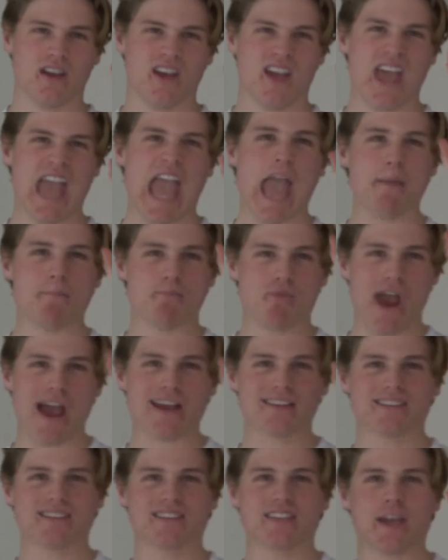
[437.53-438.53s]
and
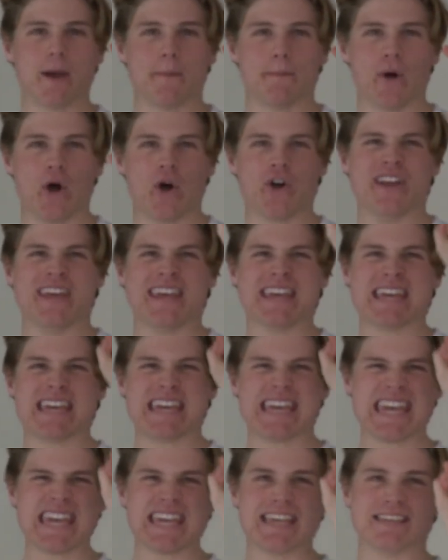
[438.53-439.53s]
practicing upon
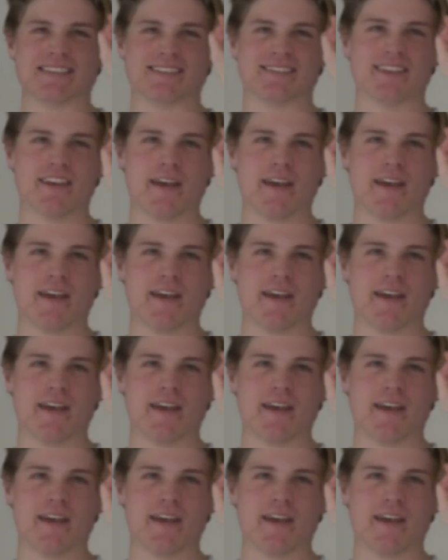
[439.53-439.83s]
his